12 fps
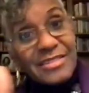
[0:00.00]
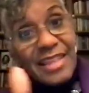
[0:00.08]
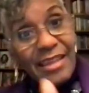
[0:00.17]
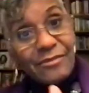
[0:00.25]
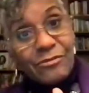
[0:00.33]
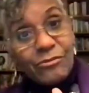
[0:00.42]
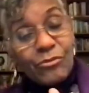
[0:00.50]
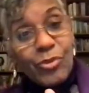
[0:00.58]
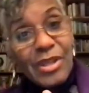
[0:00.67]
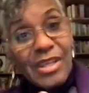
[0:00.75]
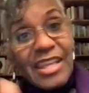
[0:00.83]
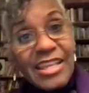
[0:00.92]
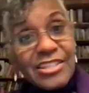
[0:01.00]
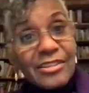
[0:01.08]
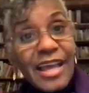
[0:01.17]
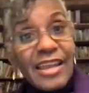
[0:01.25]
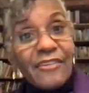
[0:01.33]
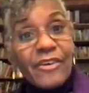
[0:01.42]
that we need to
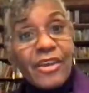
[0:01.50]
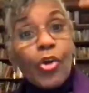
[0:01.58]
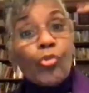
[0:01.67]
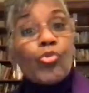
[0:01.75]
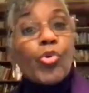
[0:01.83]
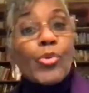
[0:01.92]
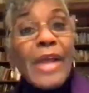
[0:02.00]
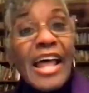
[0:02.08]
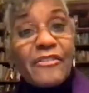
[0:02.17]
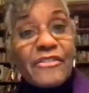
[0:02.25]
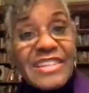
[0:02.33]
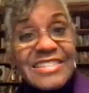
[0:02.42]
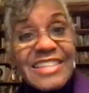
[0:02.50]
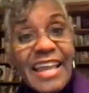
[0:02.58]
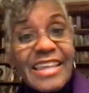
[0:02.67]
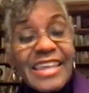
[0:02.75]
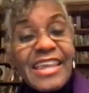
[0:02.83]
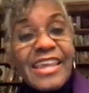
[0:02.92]
kind of root out of the
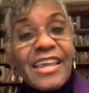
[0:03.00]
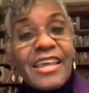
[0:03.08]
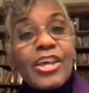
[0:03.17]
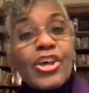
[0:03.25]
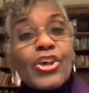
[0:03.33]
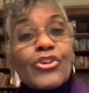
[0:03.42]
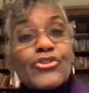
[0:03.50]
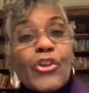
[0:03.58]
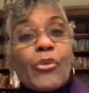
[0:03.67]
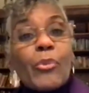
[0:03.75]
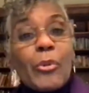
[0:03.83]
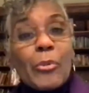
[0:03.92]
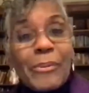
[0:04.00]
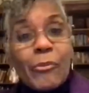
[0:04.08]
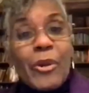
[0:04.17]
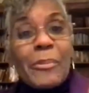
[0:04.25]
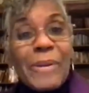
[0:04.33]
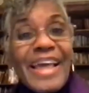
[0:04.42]
psyche, so that we
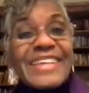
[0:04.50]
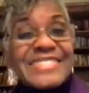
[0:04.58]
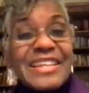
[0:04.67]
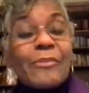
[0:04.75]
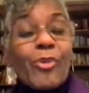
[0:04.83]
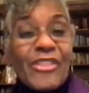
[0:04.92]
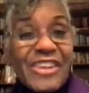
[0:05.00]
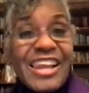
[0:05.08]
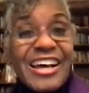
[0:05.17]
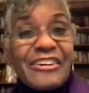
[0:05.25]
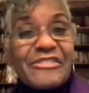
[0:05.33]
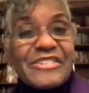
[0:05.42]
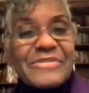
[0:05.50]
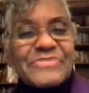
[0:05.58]
replace them with love.